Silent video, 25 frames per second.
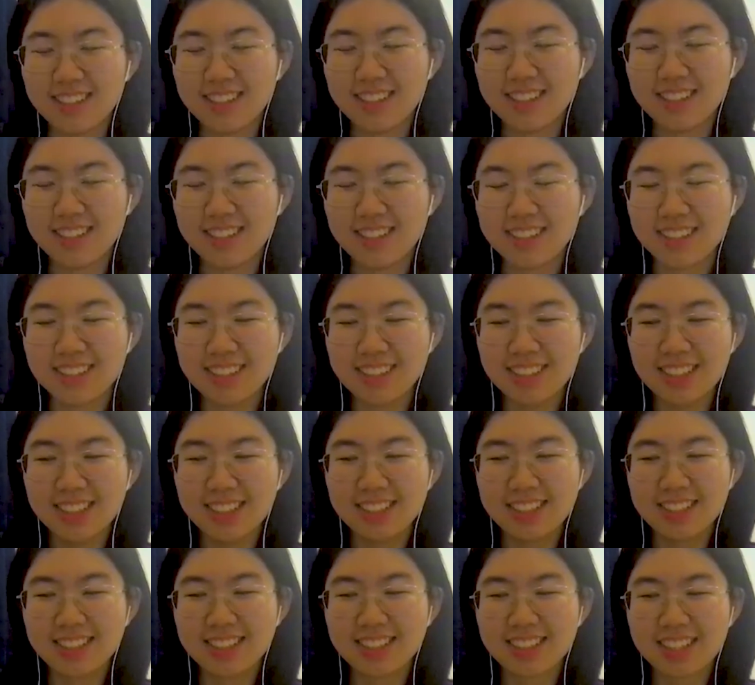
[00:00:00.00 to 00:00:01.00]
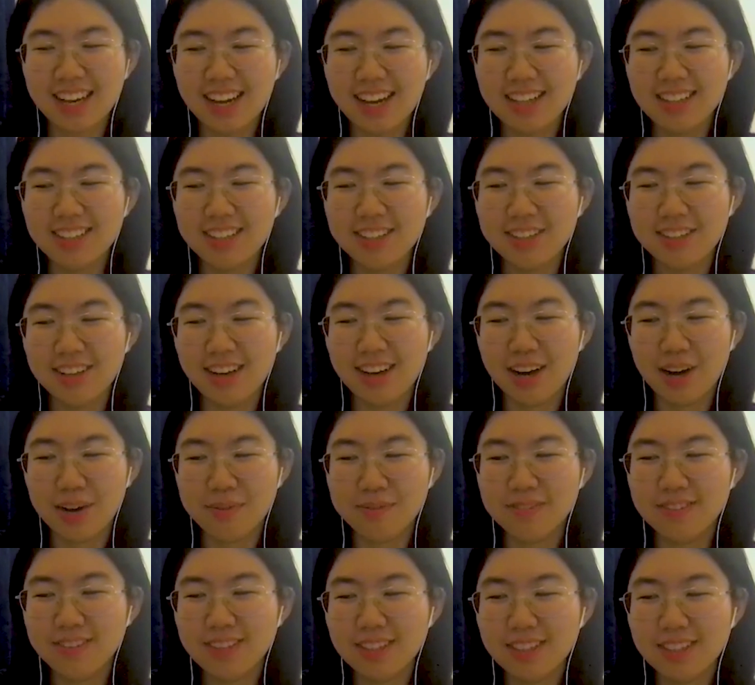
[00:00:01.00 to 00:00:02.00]
It's kind of
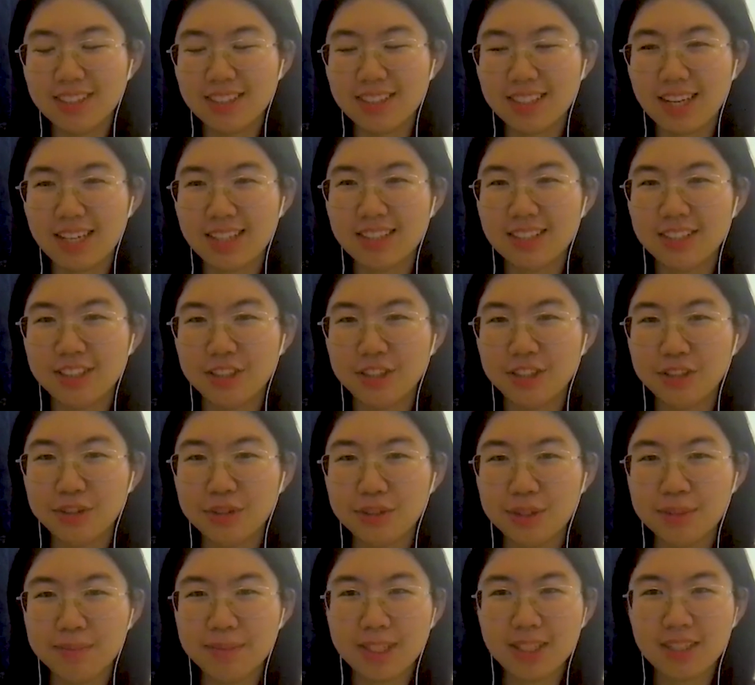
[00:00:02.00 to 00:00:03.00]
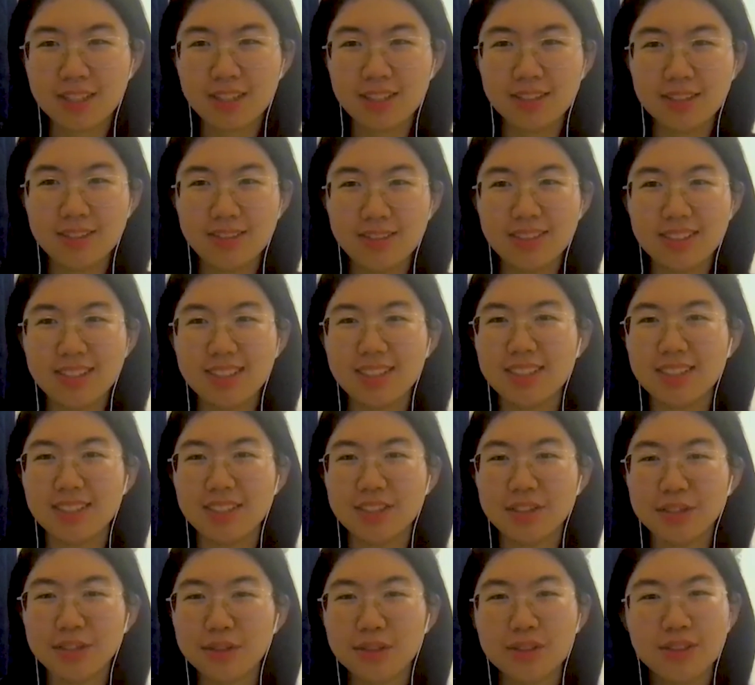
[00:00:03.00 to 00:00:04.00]
obvious that the European countries,
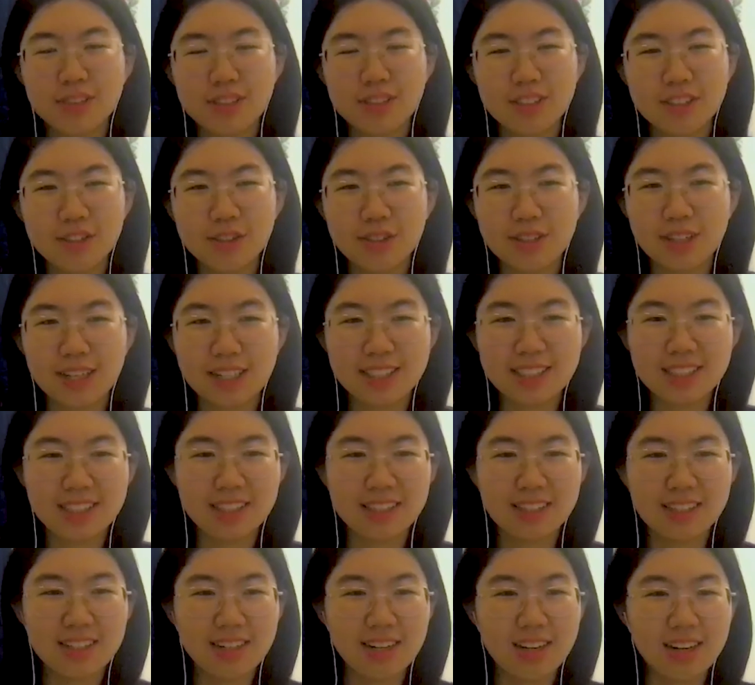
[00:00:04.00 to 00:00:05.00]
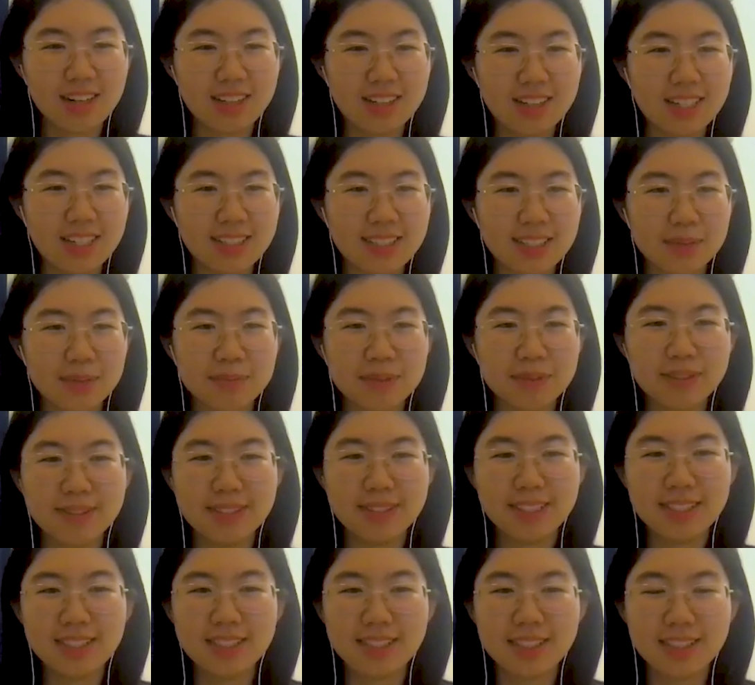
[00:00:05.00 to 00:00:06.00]
including Russia, are
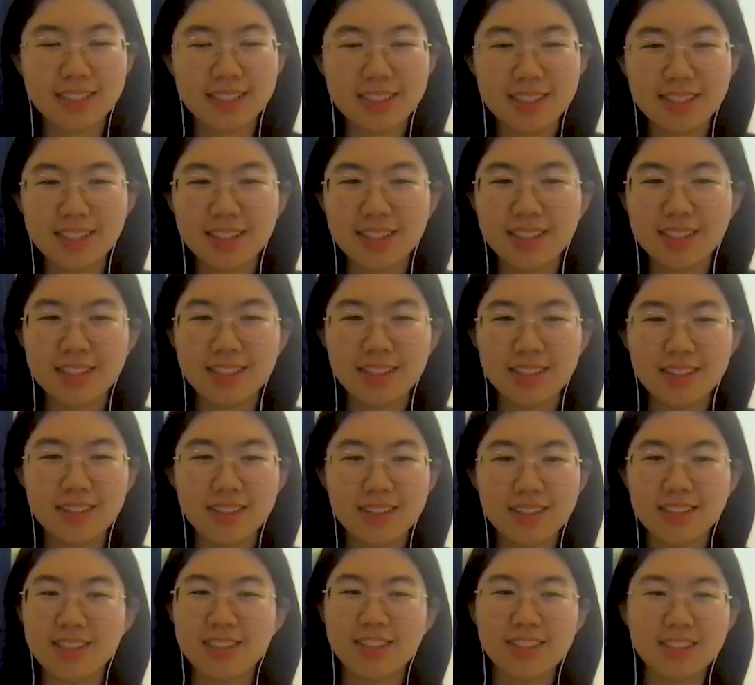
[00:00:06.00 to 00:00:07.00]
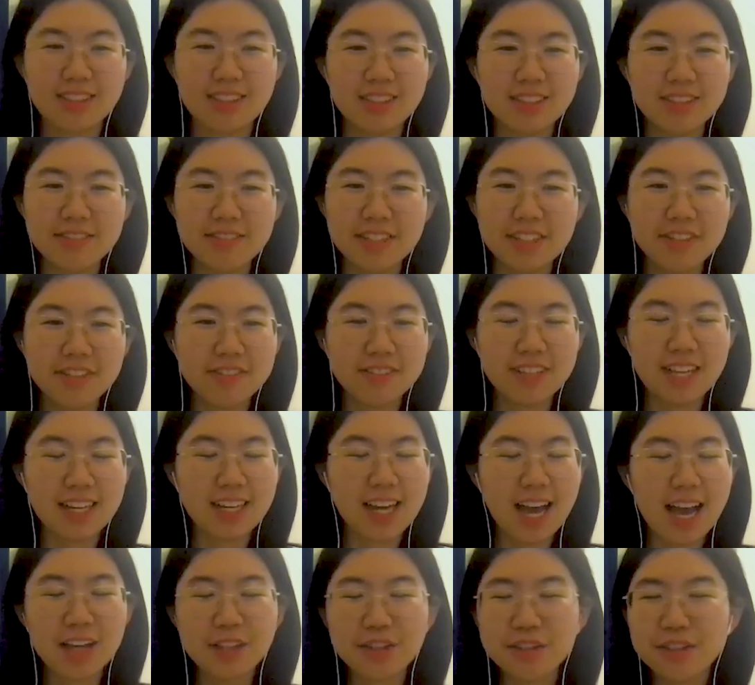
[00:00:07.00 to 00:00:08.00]
experiencing a third wave.
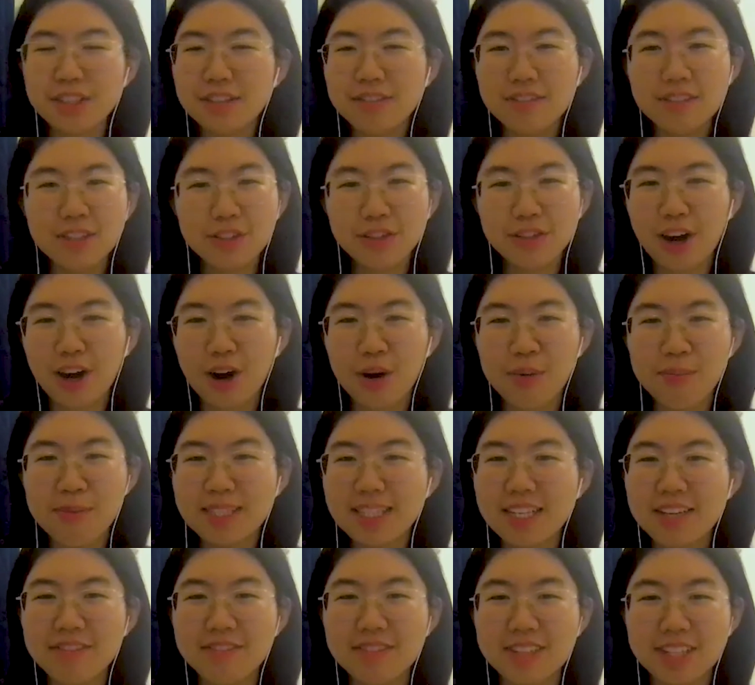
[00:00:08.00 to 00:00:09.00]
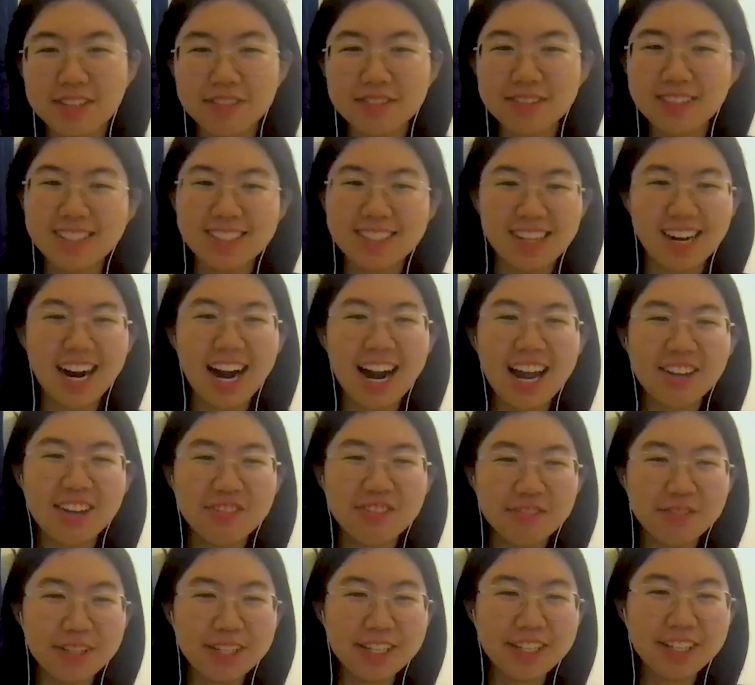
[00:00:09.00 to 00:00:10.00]
Like, I don't even know how many waves there have
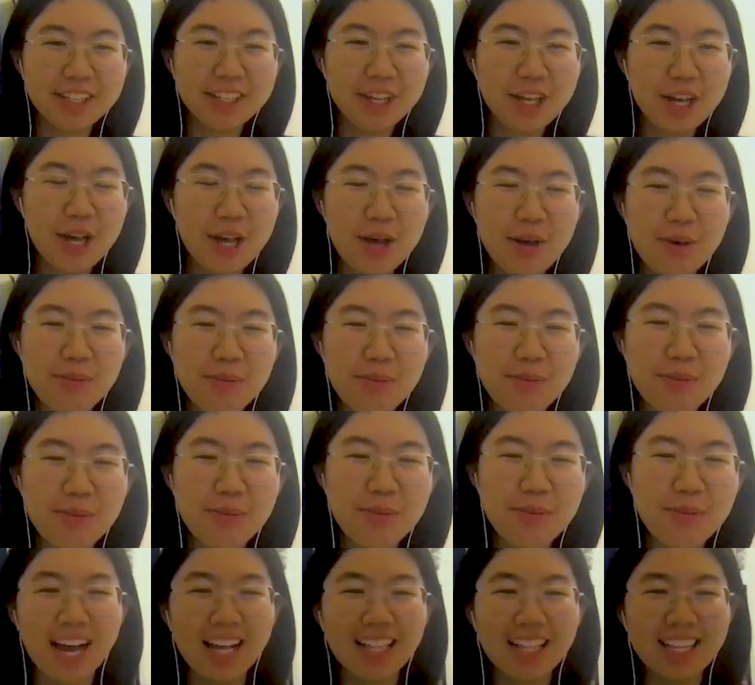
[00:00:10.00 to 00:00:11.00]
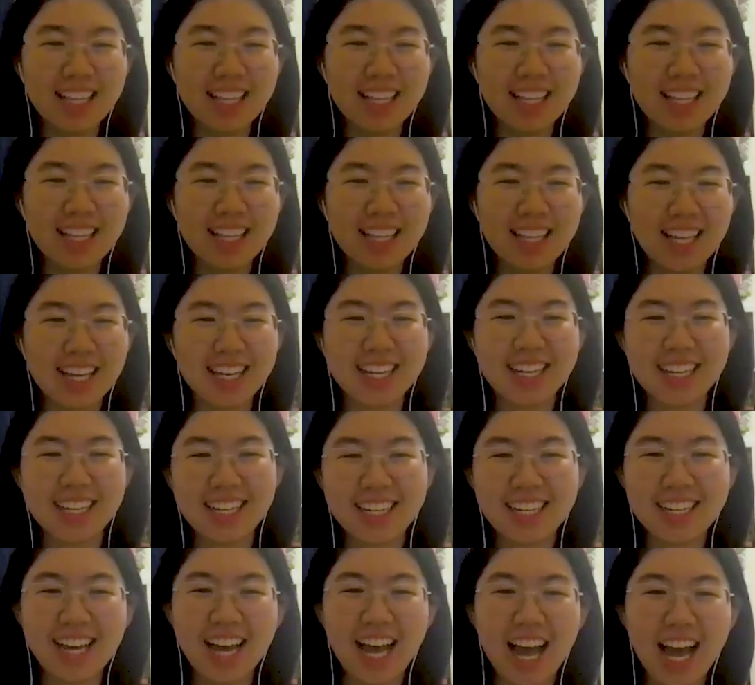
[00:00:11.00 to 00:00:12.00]
been, but like,
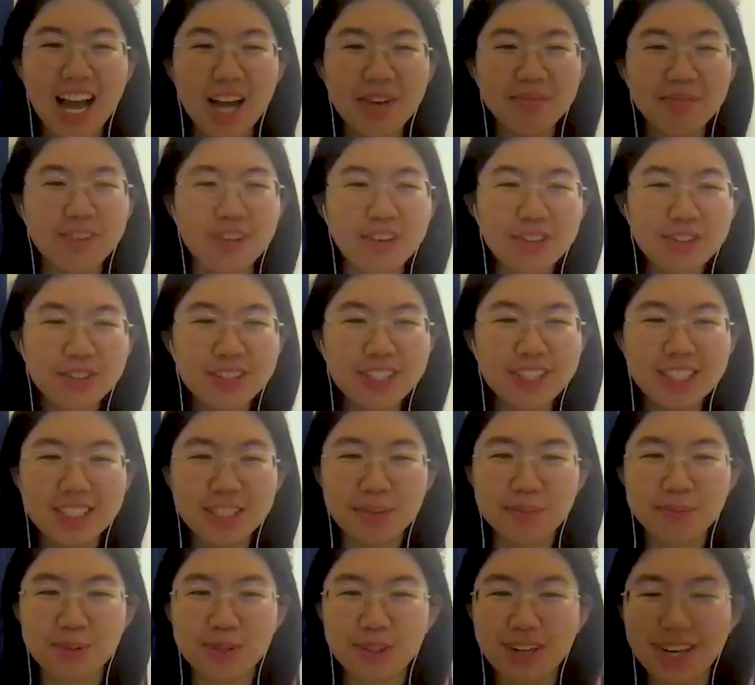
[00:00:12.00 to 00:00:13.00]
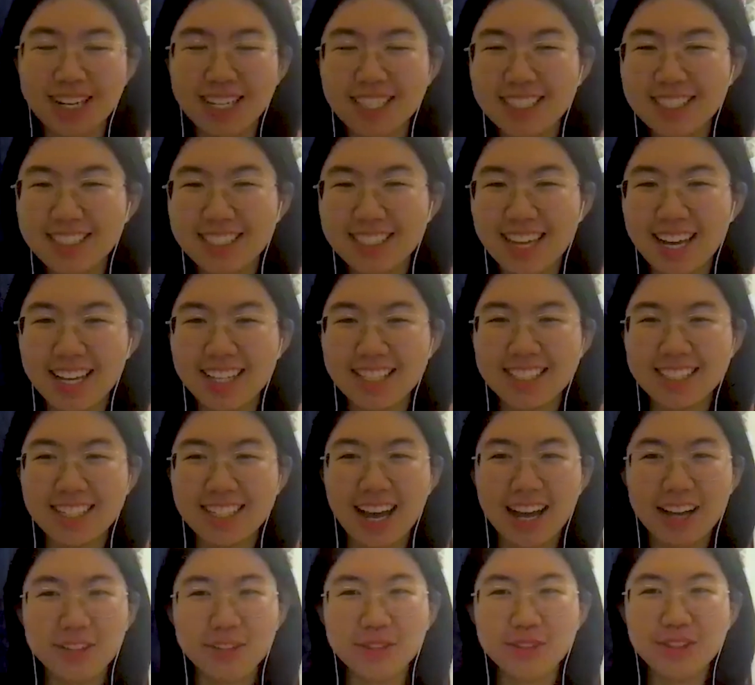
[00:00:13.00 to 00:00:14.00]
I'm not really surprised, and
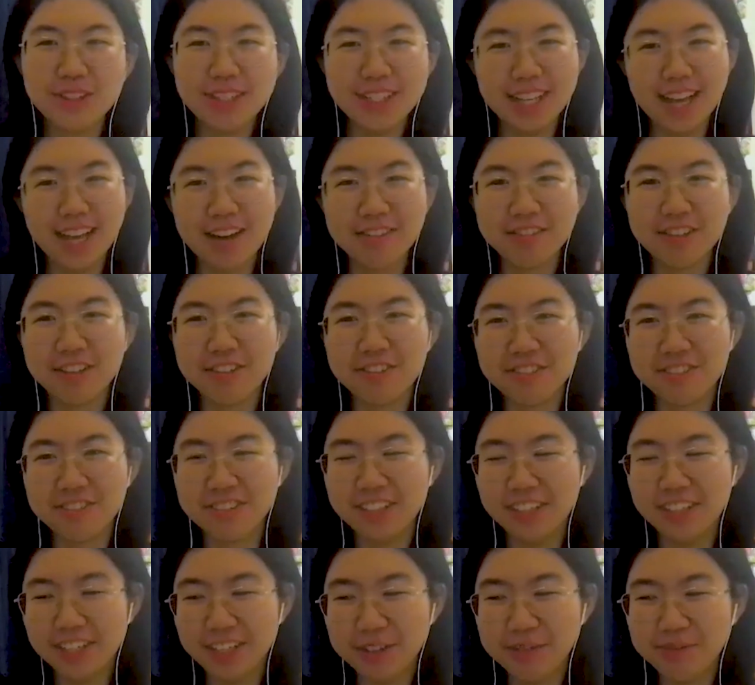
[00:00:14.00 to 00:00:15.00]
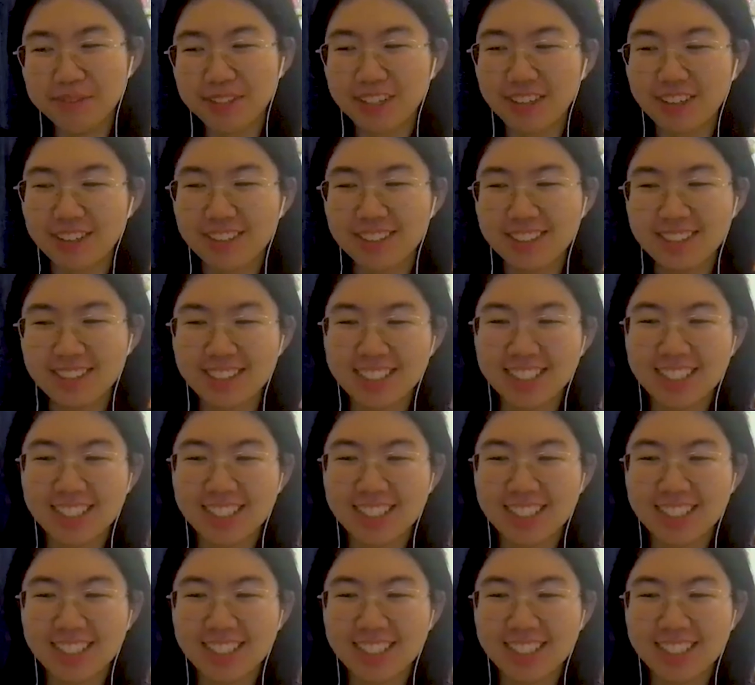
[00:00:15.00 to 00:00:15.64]
I don't really have a fear because